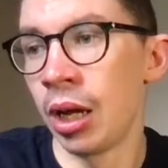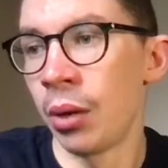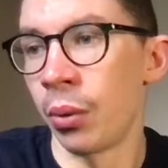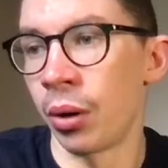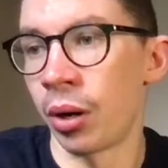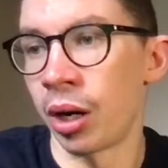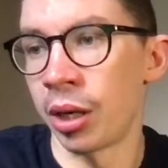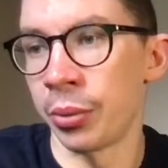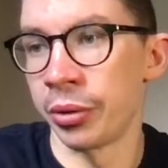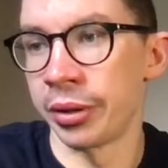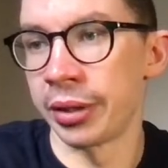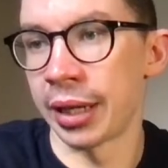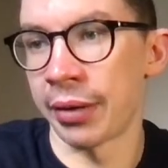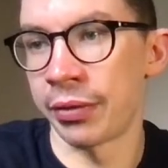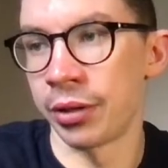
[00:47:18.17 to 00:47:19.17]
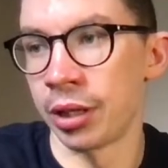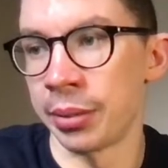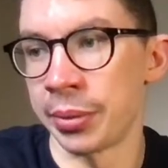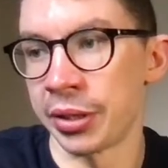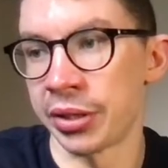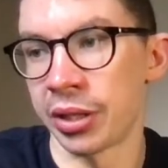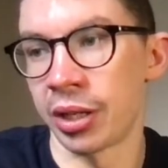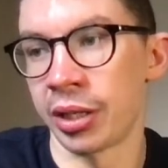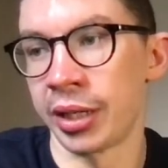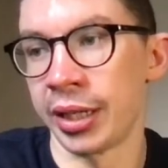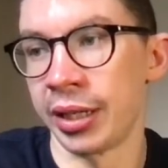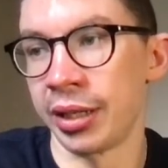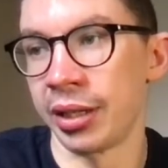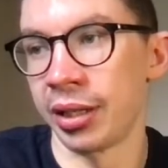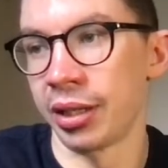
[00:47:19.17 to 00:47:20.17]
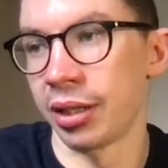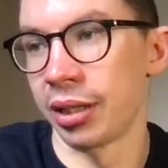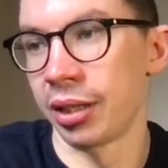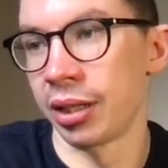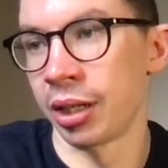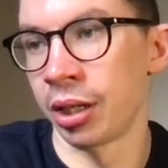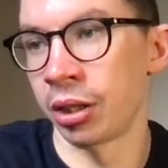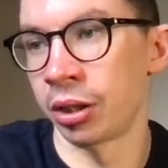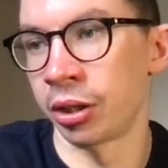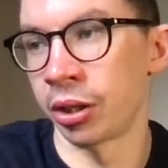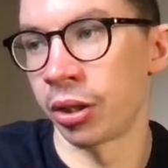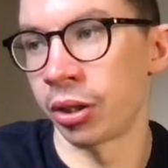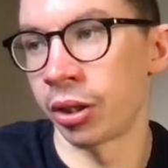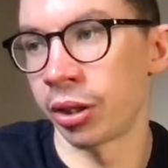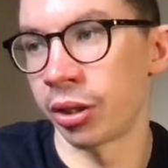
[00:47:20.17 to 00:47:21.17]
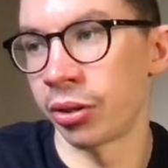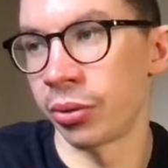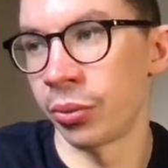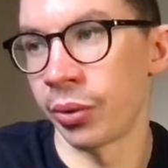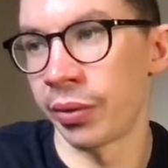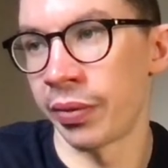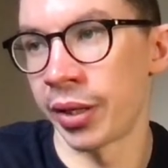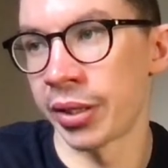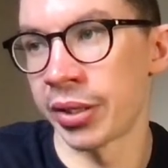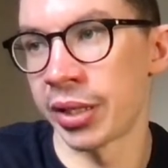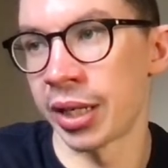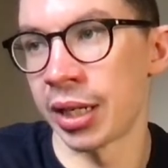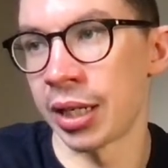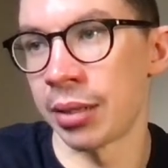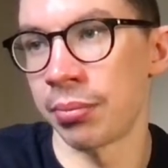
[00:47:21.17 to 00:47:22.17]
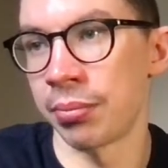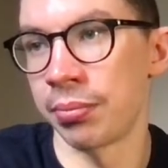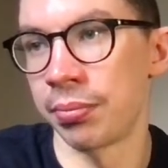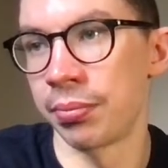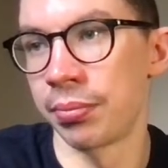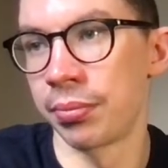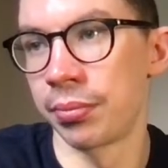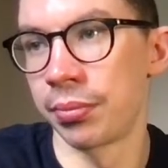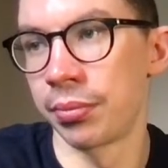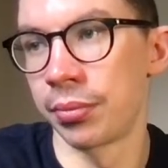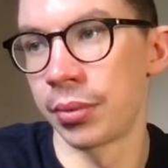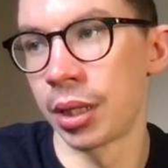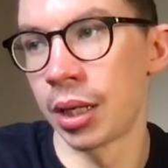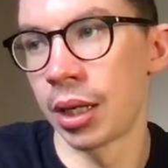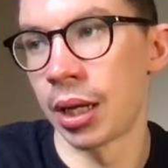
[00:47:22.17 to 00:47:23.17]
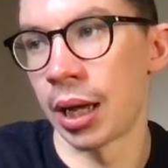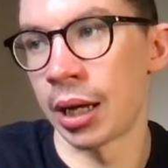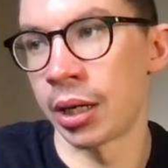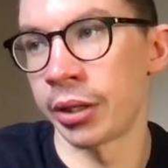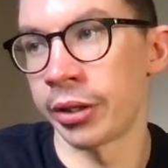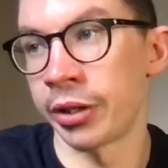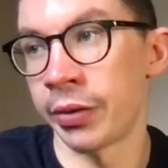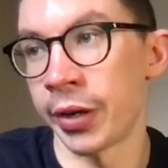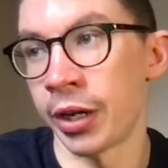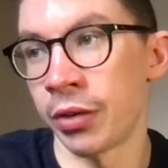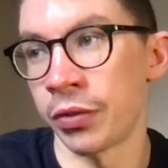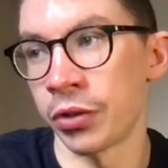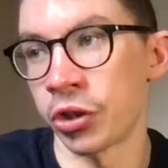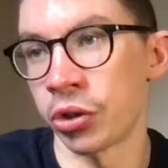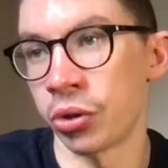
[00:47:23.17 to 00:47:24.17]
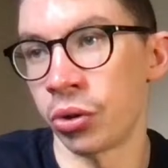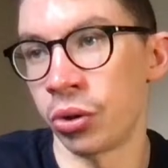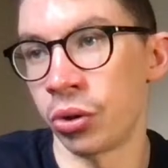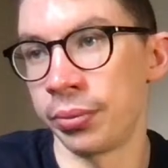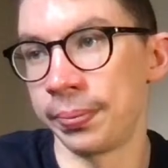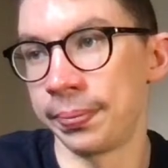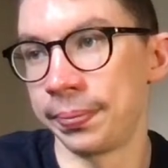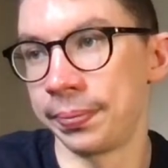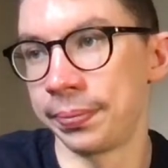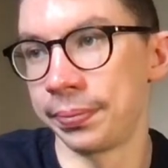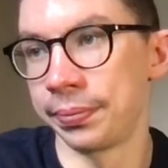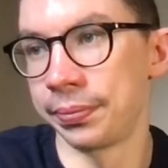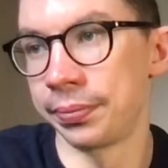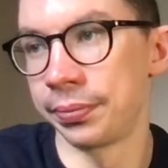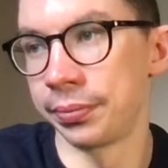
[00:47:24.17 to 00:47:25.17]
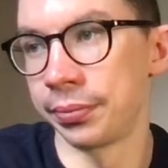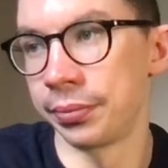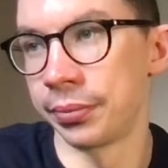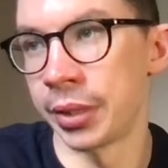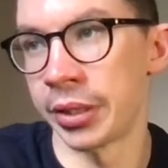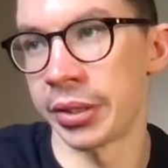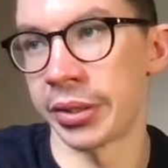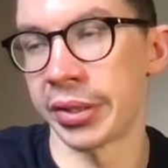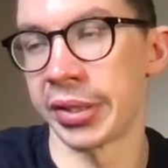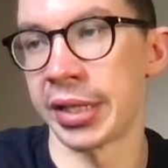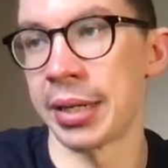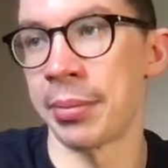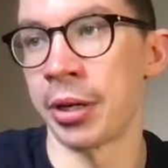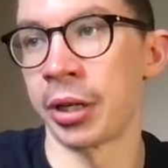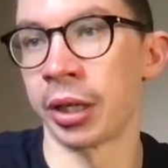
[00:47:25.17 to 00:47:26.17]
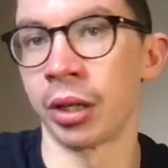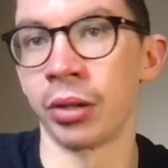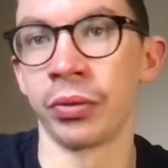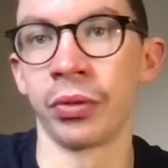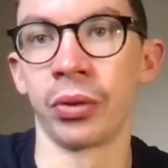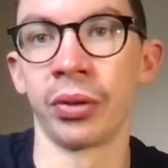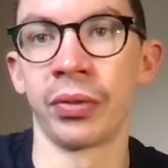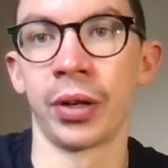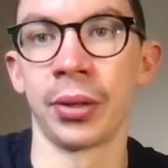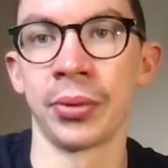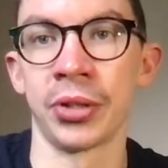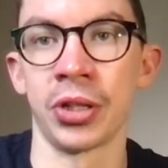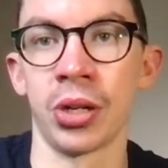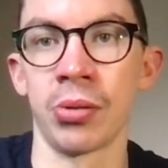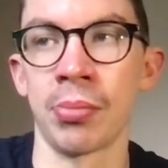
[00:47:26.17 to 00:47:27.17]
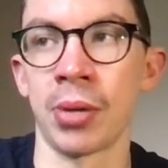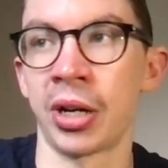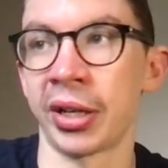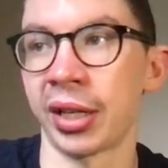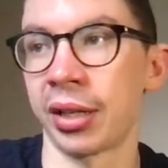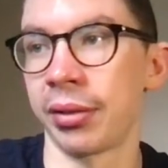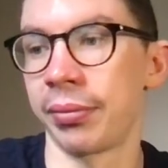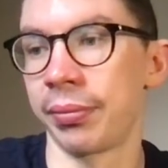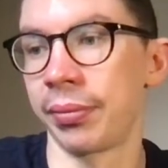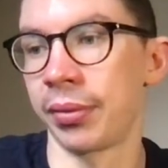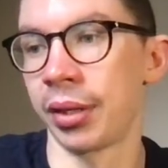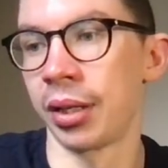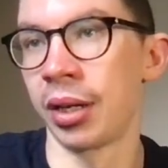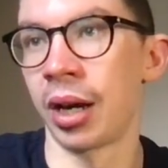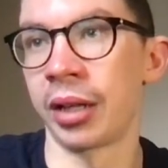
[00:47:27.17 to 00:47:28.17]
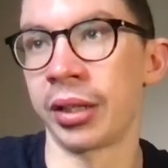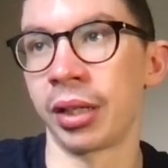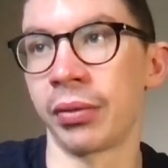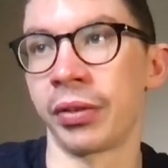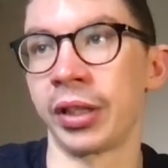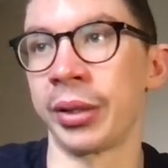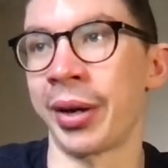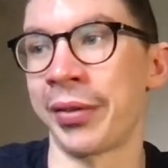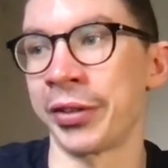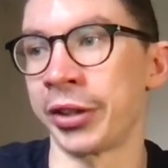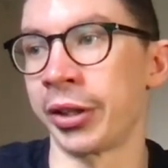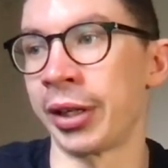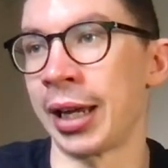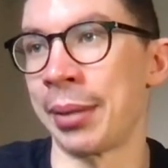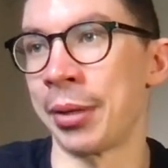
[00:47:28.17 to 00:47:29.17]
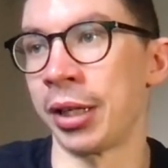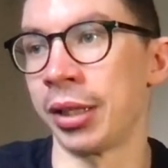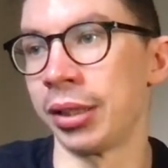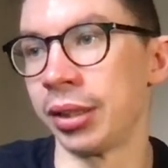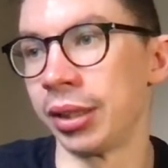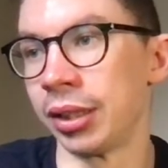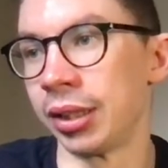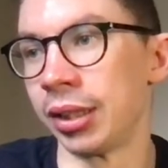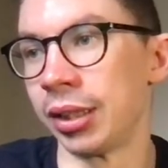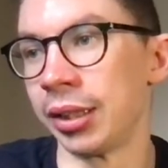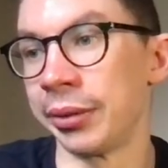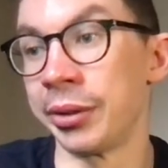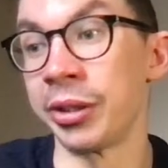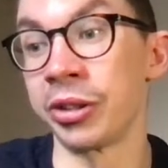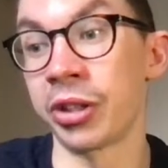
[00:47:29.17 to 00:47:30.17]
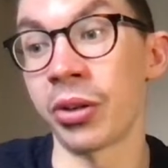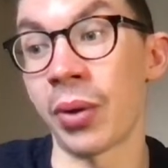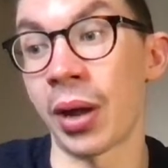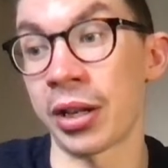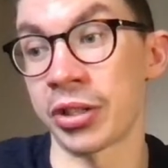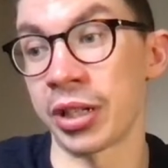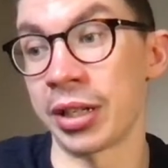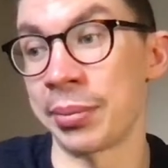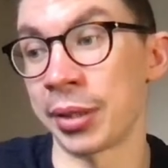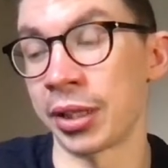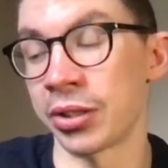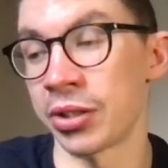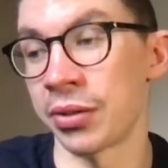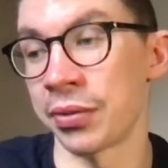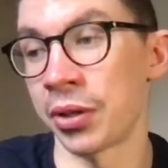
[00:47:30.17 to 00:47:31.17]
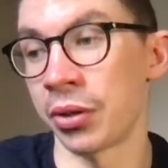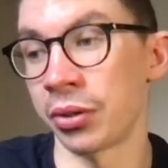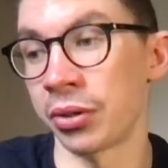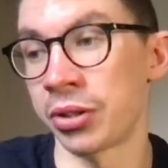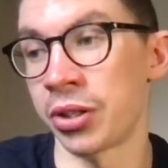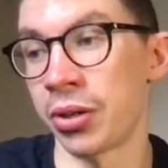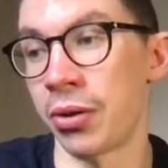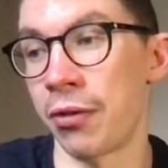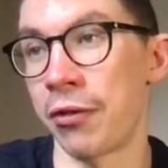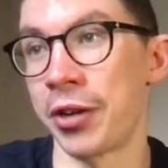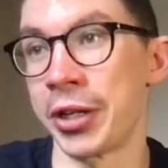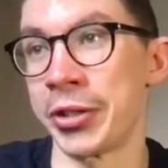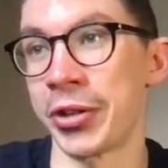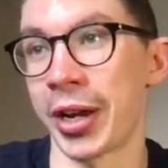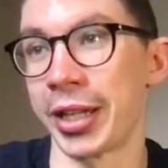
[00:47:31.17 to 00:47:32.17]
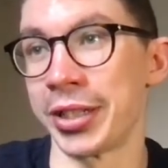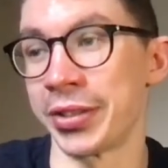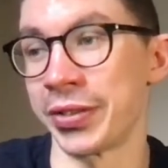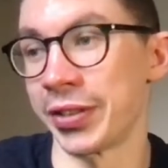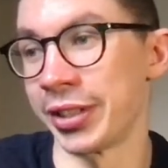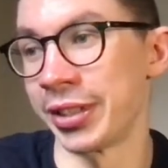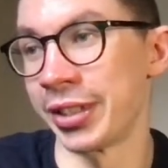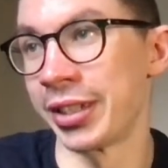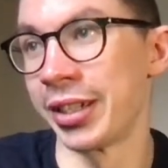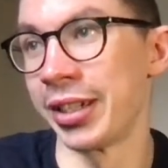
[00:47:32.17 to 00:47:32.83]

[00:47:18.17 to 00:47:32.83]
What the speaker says: Well, I would definitely be starting Nkunku with this team, and I'd do it over Shaw. This is the team I'd go for if I was you, Mike. I don't think you have a dilemma. Well, you do, actually, because you've got 2 free transfers.